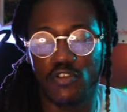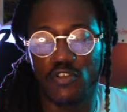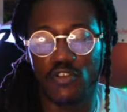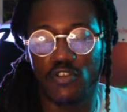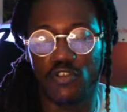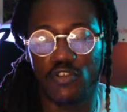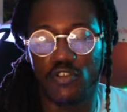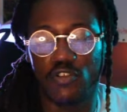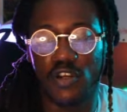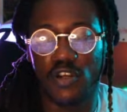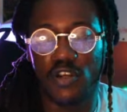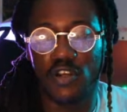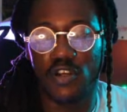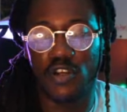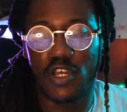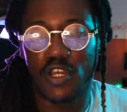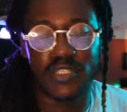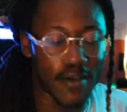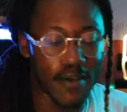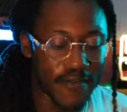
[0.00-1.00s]
but they don't
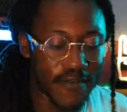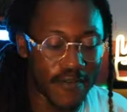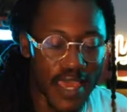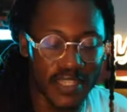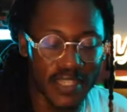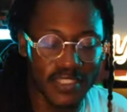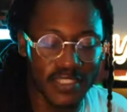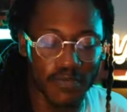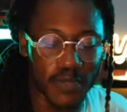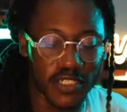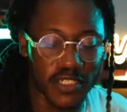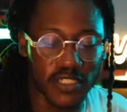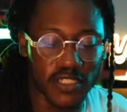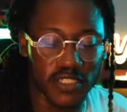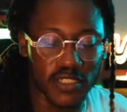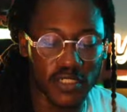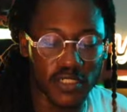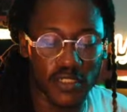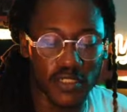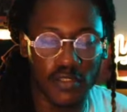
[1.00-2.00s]
have as much
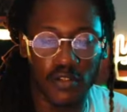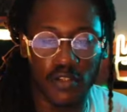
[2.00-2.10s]
you know